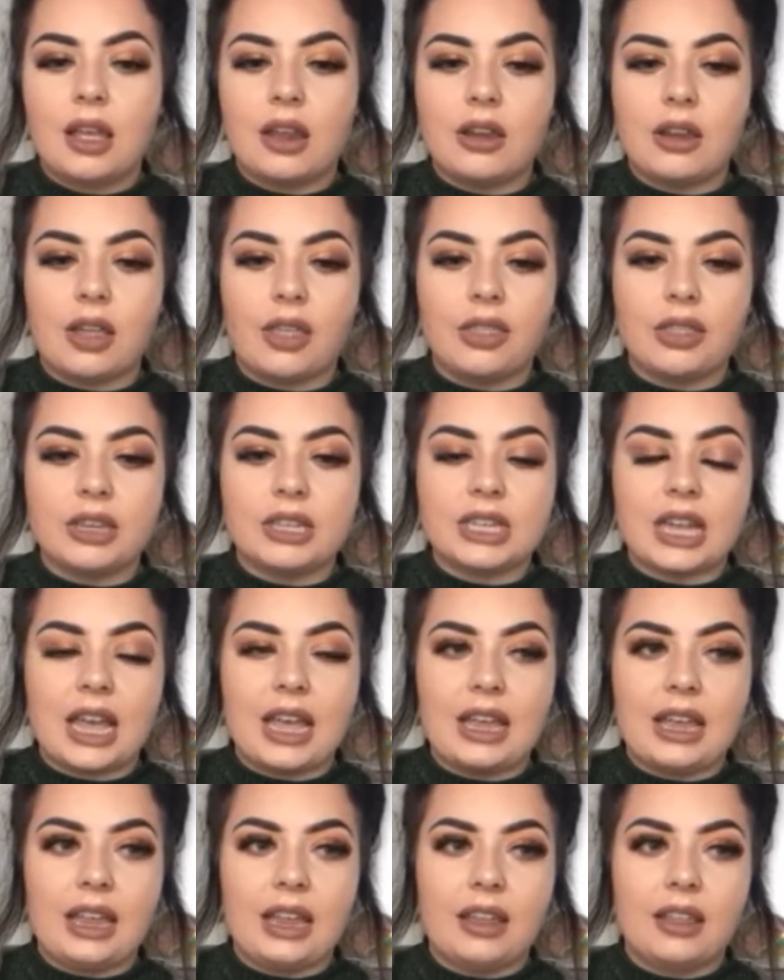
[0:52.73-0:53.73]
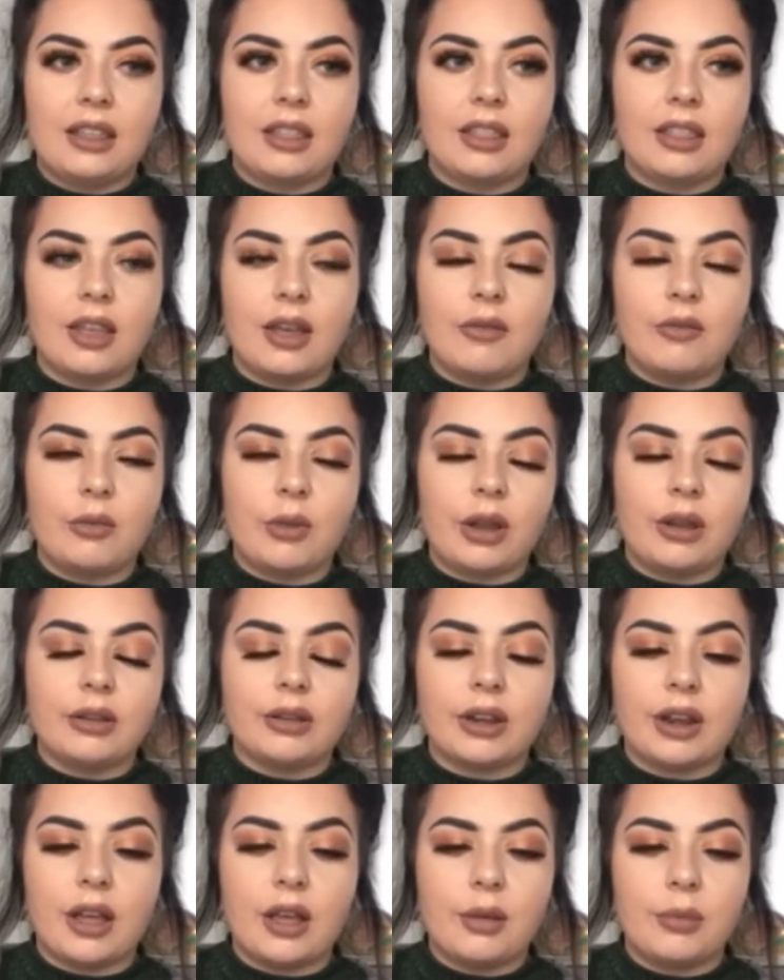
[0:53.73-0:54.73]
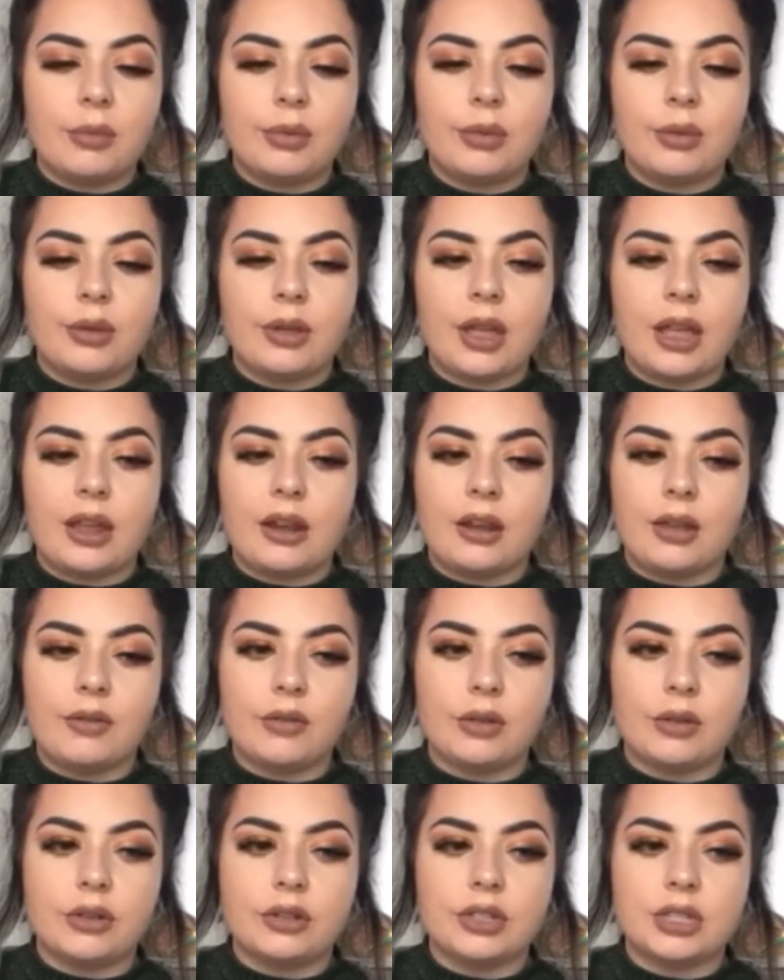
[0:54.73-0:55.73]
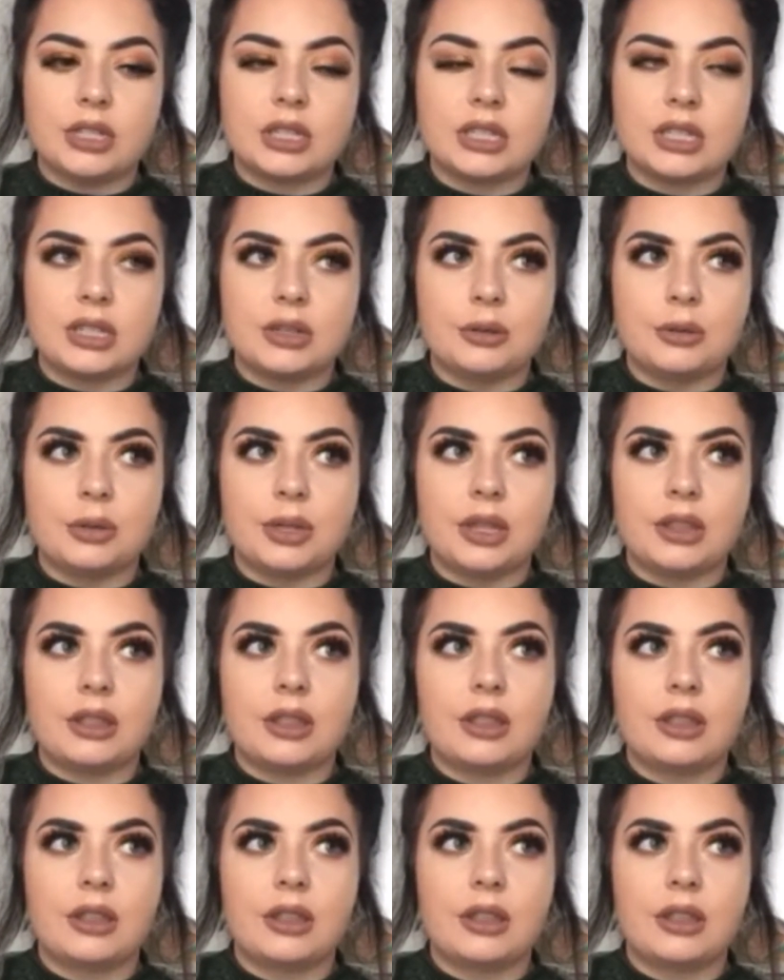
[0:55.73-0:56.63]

Another day that I've woken up and I've got to just deal with